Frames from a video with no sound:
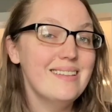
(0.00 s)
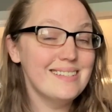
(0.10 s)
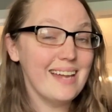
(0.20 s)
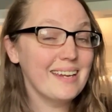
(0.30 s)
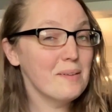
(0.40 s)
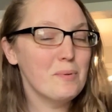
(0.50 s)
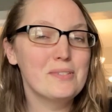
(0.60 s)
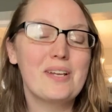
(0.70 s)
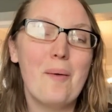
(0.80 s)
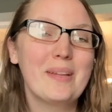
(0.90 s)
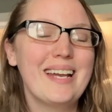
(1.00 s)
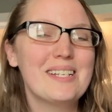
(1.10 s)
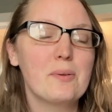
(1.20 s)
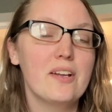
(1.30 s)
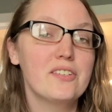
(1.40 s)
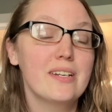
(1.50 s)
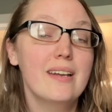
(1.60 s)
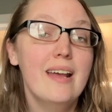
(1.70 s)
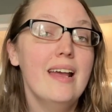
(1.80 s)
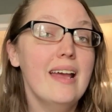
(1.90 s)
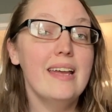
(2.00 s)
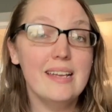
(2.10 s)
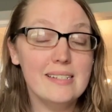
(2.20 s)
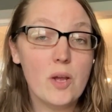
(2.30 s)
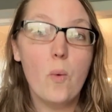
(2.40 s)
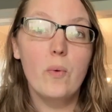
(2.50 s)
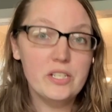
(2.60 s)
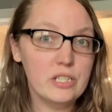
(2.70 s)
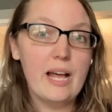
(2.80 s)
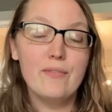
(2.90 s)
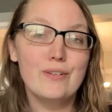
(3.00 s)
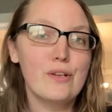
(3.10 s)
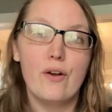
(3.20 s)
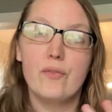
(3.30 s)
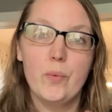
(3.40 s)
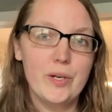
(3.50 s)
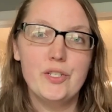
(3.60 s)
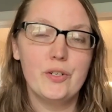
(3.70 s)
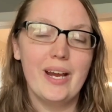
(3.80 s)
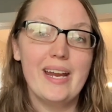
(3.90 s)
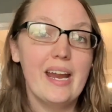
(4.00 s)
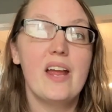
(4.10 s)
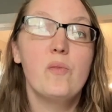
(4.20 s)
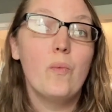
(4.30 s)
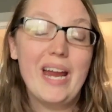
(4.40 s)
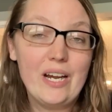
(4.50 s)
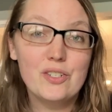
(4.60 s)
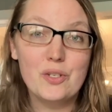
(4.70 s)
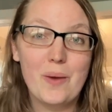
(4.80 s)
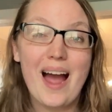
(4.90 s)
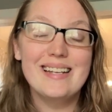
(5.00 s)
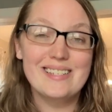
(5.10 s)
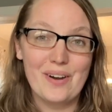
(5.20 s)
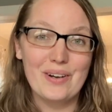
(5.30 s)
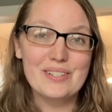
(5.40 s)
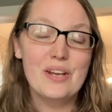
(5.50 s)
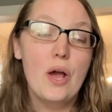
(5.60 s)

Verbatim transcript: The second most commonly asked question is which levels are for which grade and where do I start?